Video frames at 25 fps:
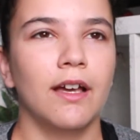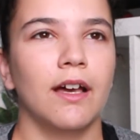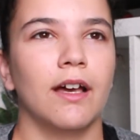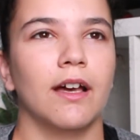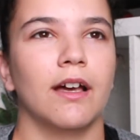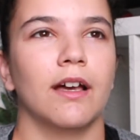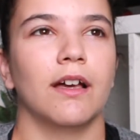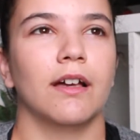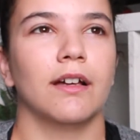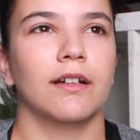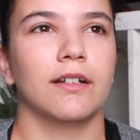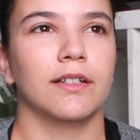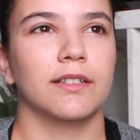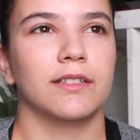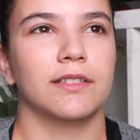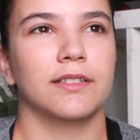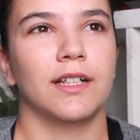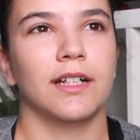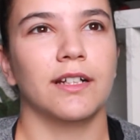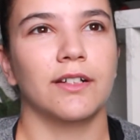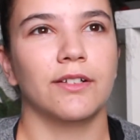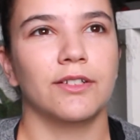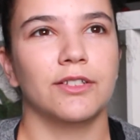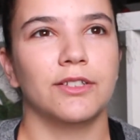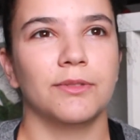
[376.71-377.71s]
because it's
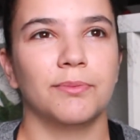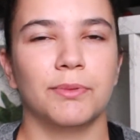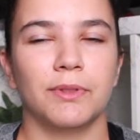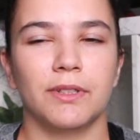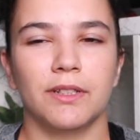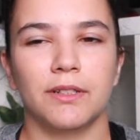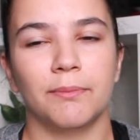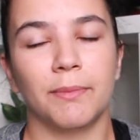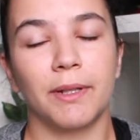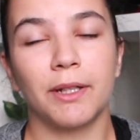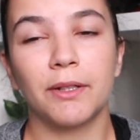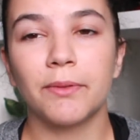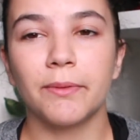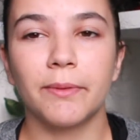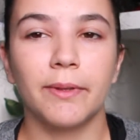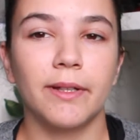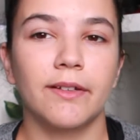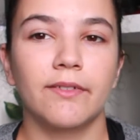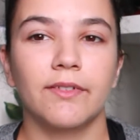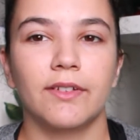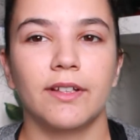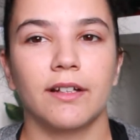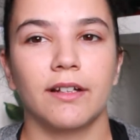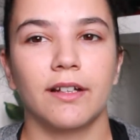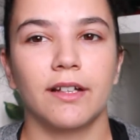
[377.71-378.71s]
not good to put in a
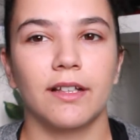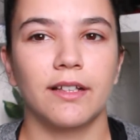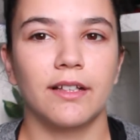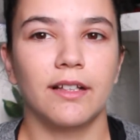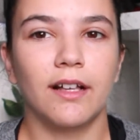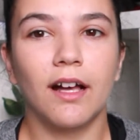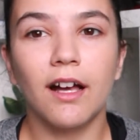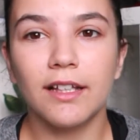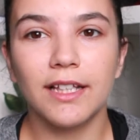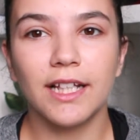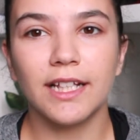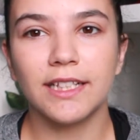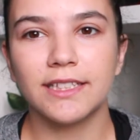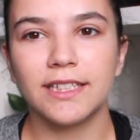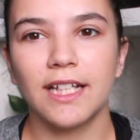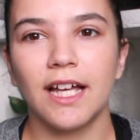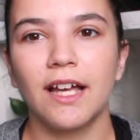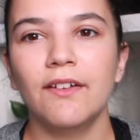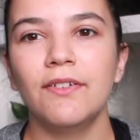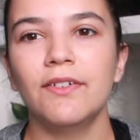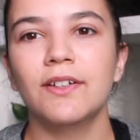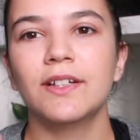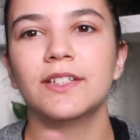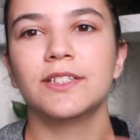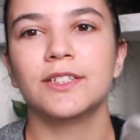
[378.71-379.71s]
microwave and all that
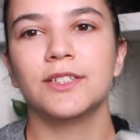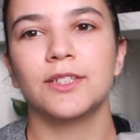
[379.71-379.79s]
stuff.